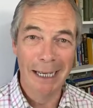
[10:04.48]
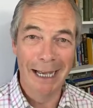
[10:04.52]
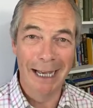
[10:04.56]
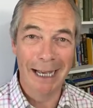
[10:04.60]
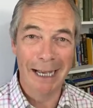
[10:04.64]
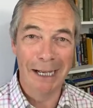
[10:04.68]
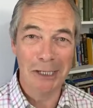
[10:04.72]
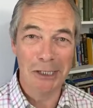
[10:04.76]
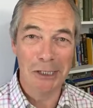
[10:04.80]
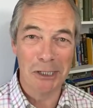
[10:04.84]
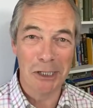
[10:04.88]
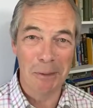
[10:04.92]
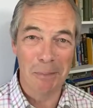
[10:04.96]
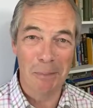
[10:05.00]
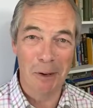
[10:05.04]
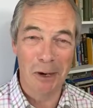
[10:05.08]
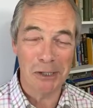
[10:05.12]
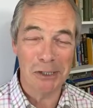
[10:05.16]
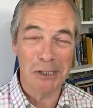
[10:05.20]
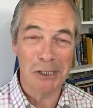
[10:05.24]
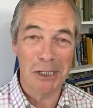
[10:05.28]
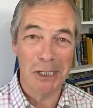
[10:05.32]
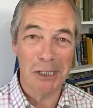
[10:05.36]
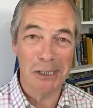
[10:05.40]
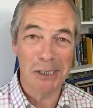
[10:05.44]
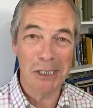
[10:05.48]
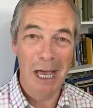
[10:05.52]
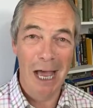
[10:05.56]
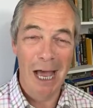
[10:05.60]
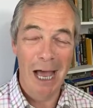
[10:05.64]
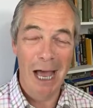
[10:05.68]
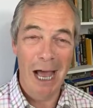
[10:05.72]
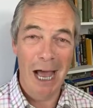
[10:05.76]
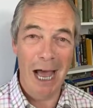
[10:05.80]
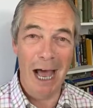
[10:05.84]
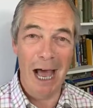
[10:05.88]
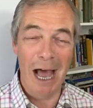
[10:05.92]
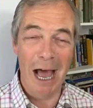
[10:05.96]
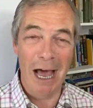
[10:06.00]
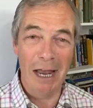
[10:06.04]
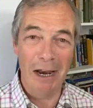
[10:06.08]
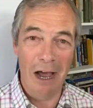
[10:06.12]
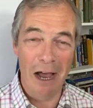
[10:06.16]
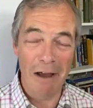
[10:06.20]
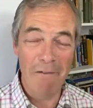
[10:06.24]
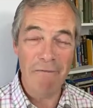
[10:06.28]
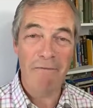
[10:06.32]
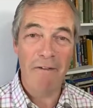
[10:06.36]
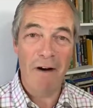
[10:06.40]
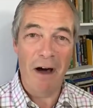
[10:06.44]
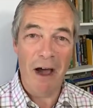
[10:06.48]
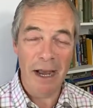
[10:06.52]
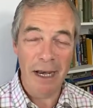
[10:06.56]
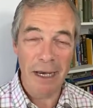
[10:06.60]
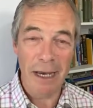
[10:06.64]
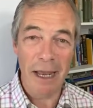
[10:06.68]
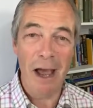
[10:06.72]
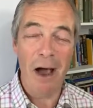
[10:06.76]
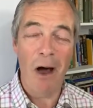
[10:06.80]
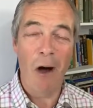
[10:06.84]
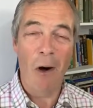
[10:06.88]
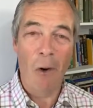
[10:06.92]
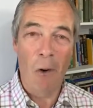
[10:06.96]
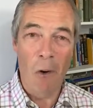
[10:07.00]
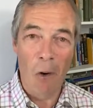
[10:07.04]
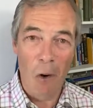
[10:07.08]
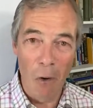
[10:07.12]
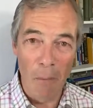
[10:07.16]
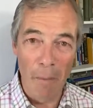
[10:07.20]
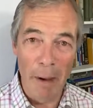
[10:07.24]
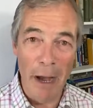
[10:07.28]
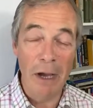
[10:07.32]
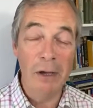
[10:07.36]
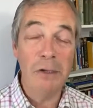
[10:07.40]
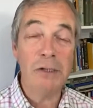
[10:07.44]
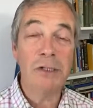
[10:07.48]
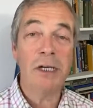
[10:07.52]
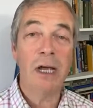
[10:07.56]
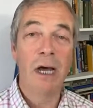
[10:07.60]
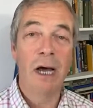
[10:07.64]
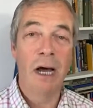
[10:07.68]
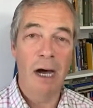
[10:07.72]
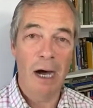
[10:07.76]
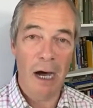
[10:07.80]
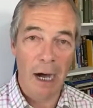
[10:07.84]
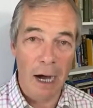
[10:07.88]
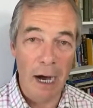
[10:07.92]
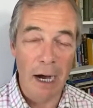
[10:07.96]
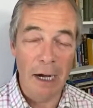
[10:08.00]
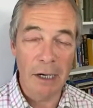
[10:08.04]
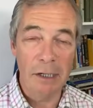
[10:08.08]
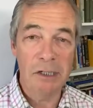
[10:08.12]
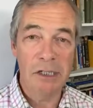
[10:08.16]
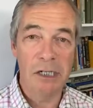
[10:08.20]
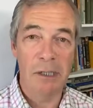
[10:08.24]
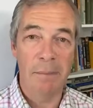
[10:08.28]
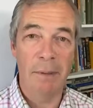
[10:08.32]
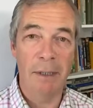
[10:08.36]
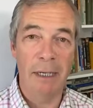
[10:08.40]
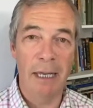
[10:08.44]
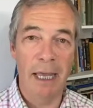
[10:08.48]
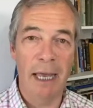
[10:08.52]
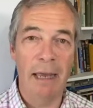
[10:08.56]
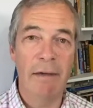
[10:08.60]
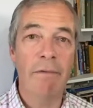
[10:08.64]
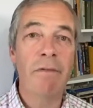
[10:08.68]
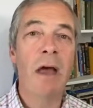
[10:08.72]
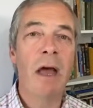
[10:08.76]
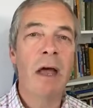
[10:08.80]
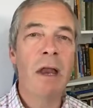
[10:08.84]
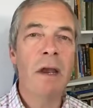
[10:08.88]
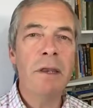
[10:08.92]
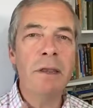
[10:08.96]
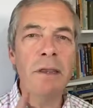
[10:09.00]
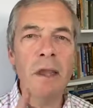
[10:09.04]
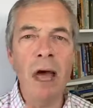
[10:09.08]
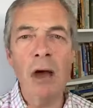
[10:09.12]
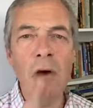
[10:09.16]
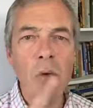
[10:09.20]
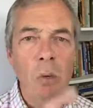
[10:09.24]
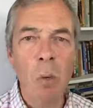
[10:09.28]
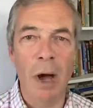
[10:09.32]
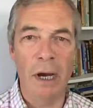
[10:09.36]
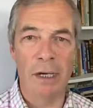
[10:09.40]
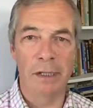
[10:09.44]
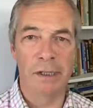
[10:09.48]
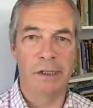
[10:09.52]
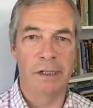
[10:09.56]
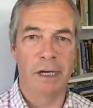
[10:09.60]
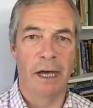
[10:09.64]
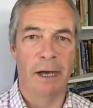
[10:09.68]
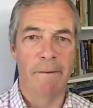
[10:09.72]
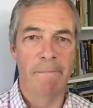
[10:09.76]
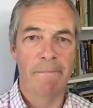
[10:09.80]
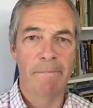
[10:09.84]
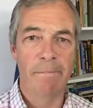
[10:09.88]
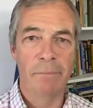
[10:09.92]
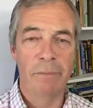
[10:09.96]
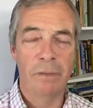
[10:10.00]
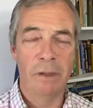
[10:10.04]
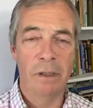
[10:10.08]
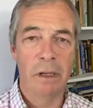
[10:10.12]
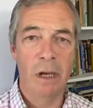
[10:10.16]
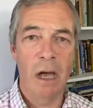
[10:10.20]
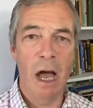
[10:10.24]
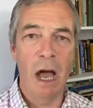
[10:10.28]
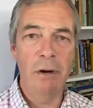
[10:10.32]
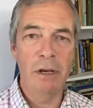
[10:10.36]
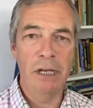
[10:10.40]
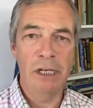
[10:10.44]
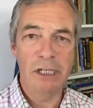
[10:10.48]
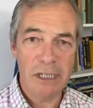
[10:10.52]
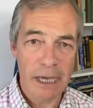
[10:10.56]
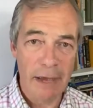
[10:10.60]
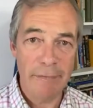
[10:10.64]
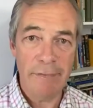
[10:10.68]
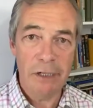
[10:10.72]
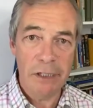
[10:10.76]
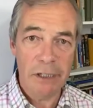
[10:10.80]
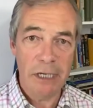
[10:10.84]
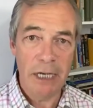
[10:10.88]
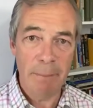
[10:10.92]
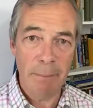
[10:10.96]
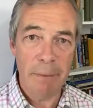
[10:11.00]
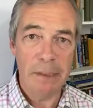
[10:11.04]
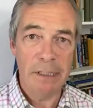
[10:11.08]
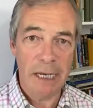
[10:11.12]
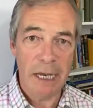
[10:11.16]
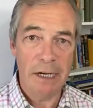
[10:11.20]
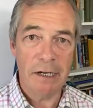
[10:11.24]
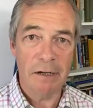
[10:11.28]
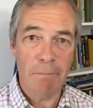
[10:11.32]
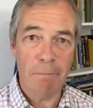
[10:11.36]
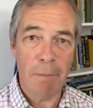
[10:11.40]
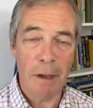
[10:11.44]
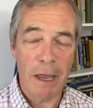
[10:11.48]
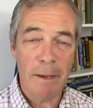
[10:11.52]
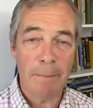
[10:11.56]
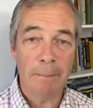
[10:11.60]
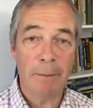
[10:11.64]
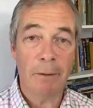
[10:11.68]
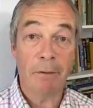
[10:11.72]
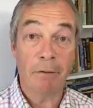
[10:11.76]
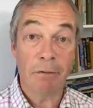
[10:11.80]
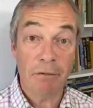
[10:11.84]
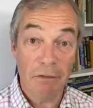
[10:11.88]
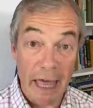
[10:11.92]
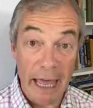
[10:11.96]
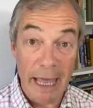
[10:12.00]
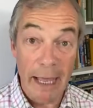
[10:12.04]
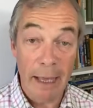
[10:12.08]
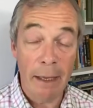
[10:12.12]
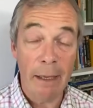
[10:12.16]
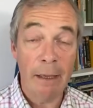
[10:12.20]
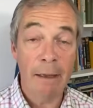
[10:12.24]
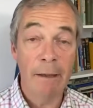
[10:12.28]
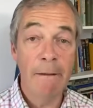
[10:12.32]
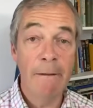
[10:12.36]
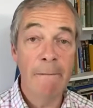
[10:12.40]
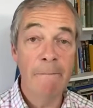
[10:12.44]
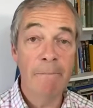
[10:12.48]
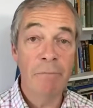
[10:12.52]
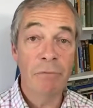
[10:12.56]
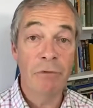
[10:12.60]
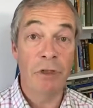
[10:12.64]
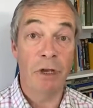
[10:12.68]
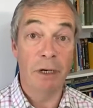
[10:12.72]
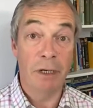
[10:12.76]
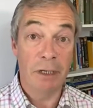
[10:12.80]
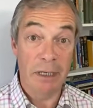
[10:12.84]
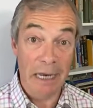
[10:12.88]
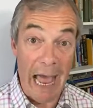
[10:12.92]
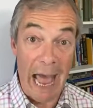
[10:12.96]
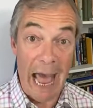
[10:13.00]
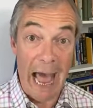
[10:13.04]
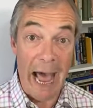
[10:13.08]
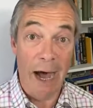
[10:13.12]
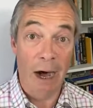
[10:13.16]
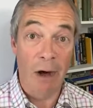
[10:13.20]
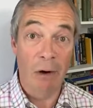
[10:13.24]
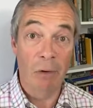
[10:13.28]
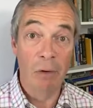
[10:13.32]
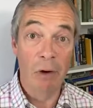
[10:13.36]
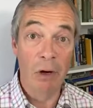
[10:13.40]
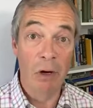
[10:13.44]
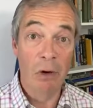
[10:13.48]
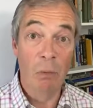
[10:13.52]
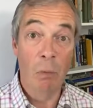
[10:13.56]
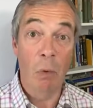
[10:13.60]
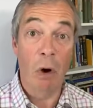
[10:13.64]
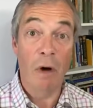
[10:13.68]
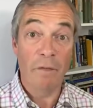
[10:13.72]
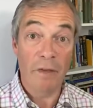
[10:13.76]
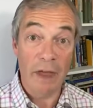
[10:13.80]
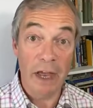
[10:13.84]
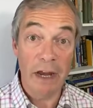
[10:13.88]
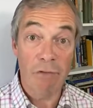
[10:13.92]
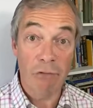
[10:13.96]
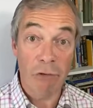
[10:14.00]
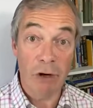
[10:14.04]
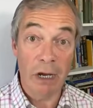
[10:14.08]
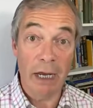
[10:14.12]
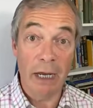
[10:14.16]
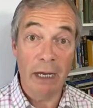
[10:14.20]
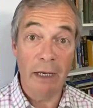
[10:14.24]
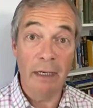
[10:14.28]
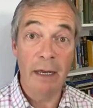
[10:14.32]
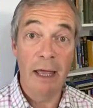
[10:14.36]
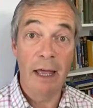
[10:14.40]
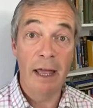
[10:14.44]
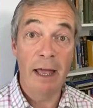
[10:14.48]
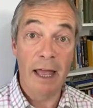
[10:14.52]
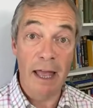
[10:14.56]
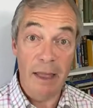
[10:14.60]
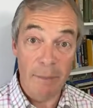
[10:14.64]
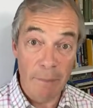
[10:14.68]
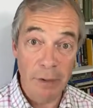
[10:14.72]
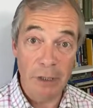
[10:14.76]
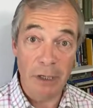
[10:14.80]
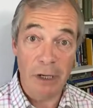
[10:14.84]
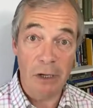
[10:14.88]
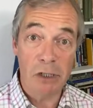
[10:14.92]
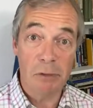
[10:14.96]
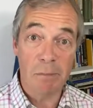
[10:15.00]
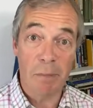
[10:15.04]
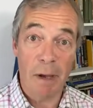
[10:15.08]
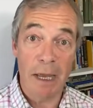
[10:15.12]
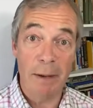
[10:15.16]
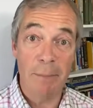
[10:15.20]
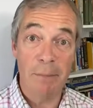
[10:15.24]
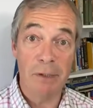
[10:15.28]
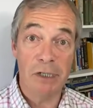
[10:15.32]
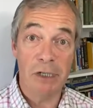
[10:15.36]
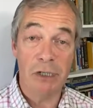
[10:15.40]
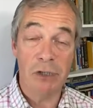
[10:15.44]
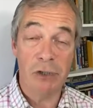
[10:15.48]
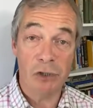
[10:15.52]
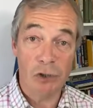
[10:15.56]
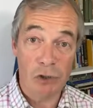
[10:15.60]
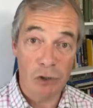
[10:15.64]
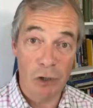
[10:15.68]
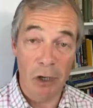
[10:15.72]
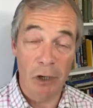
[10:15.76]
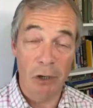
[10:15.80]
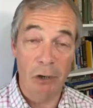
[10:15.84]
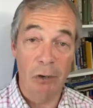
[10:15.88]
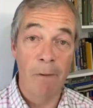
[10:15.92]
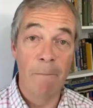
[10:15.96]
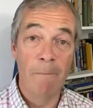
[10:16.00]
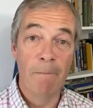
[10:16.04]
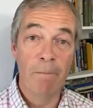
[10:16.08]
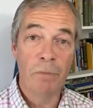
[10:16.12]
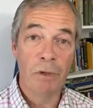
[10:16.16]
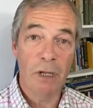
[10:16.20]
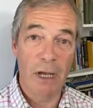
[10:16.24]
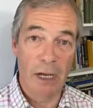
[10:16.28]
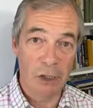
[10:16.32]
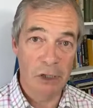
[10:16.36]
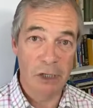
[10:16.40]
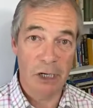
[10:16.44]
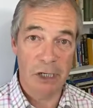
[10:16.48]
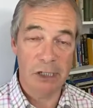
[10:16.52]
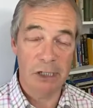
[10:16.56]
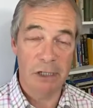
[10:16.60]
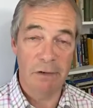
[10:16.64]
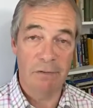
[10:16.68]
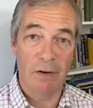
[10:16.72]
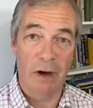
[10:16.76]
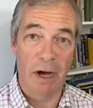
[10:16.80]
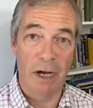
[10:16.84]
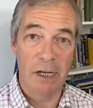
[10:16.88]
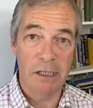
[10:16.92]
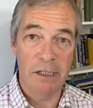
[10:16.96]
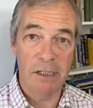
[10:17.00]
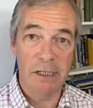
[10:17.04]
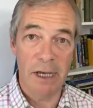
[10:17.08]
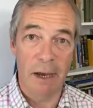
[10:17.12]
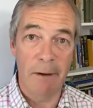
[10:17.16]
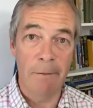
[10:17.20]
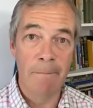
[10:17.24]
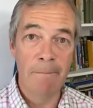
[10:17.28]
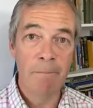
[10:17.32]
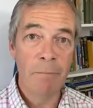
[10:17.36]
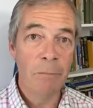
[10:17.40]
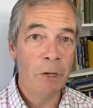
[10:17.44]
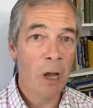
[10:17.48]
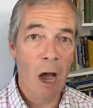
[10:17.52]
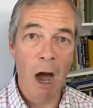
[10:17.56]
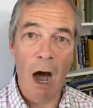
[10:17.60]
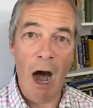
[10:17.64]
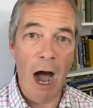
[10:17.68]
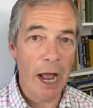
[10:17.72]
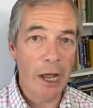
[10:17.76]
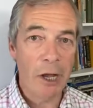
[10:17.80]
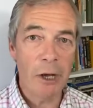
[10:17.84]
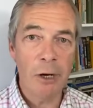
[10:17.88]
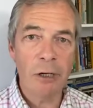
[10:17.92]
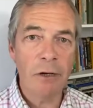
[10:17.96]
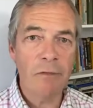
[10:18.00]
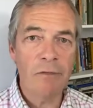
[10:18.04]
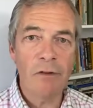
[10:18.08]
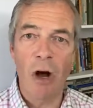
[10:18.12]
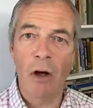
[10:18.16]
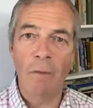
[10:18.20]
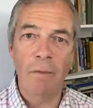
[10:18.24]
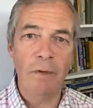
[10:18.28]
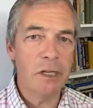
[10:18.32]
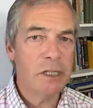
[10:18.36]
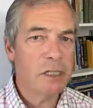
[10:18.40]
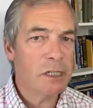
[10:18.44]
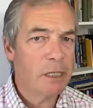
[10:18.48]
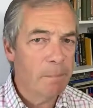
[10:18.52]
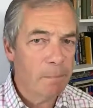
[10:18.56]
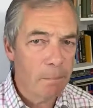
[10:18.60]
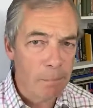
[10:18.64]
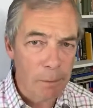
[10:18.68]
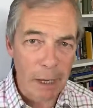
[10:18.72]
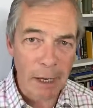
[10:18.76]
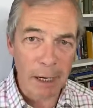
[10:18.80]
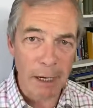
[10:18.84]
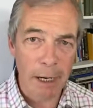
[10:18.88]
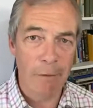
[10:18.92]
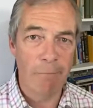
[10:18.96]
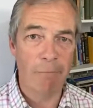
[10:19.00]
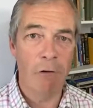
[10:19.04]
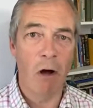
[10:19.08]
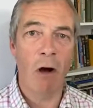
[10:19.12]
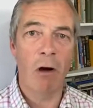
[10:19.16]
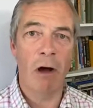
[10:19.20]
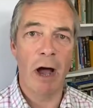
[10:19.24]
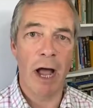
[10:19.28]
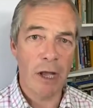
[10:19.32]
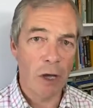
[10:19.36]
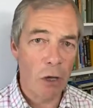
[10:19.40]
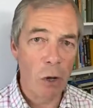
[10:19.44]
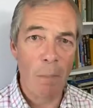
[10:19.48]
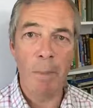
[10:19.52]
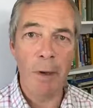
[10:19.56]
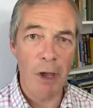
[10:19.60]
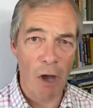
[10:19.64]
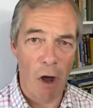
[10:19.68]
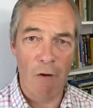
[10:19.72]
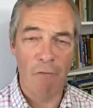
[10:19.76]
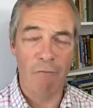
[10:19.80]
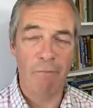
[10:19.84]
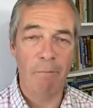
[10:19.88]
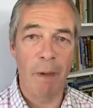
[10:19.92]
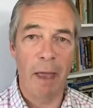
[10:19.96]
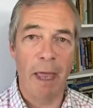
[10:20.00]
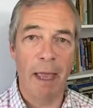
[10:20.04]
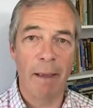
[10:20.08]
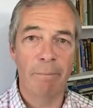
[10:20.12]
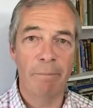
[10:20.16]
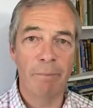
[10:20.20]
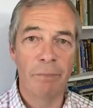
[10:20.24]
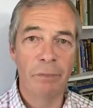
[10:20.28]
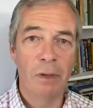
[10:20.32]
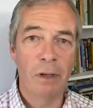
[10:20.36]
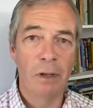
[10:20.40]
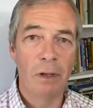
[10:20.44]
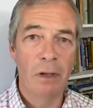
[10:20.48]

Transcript: to the bosses. And I find it almost hard to believe. No wonder only 17% of people think that now what they read in the newspapers is true and justified. So I could have got this completely wrong. I could be off beam.